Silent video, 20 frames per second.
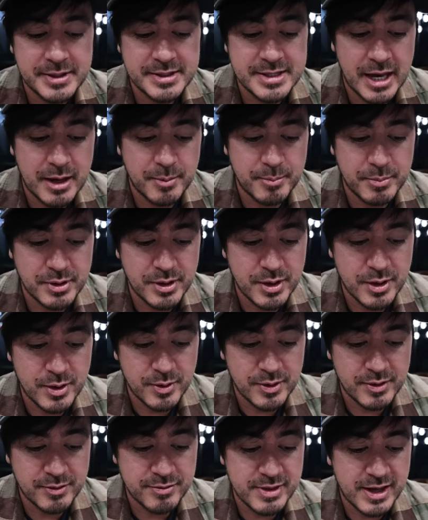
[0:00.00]
down
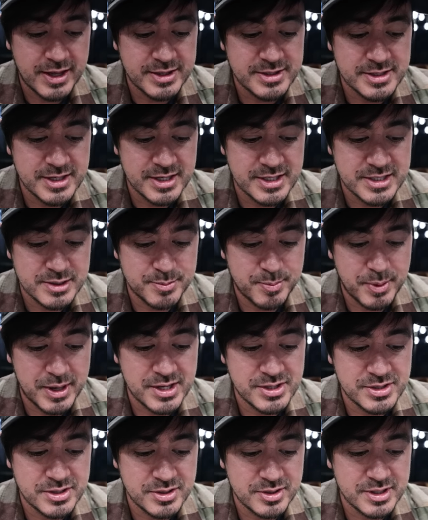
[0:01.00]
below. If that's a
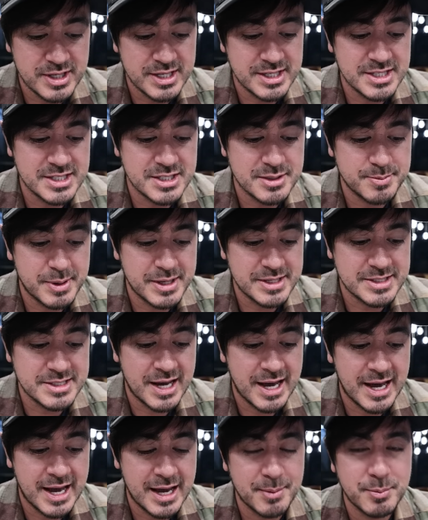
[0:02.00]
space you like to spend
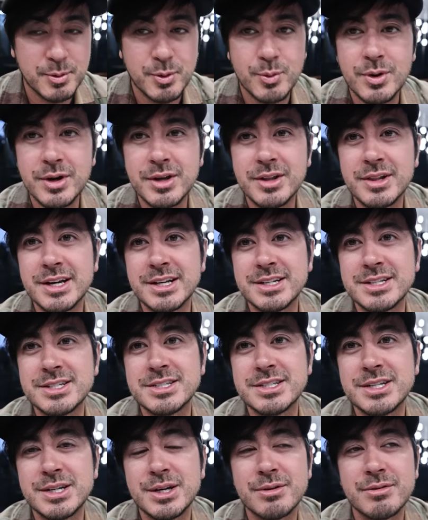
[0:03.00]
time, or what you like to
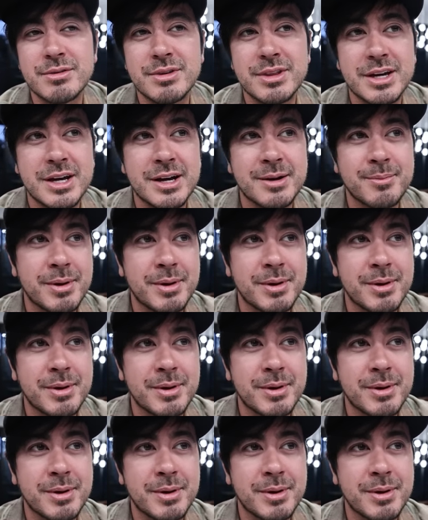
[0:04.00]
see over there,